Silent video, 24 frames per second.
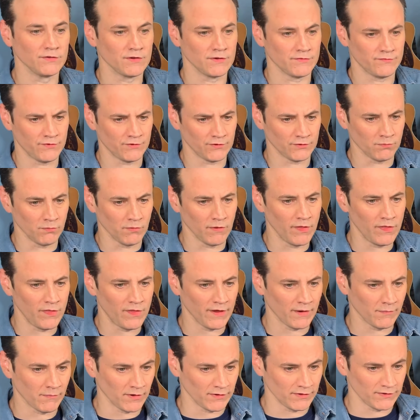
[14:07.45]
If there's one
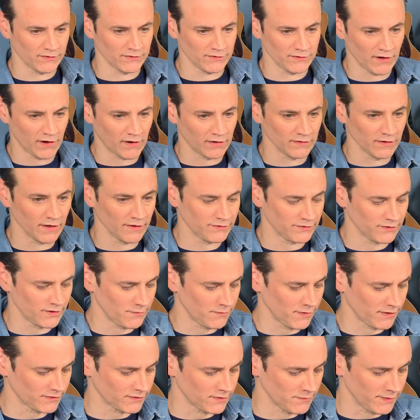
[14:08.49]
thing about this entire lesson that
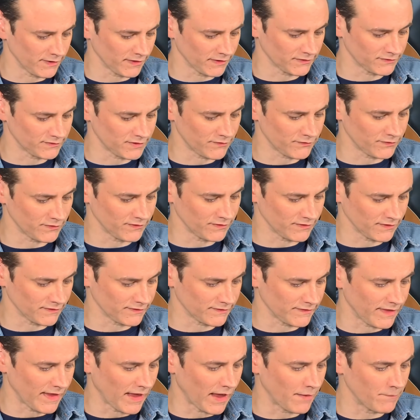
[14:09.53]
makes the biggest difference, it's
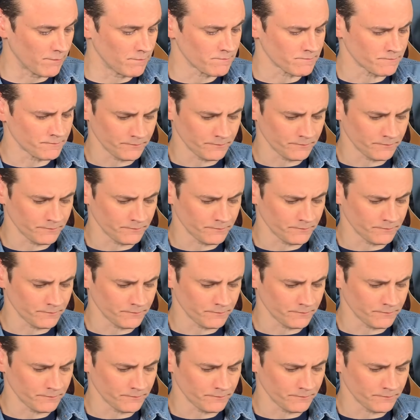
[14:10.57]
that.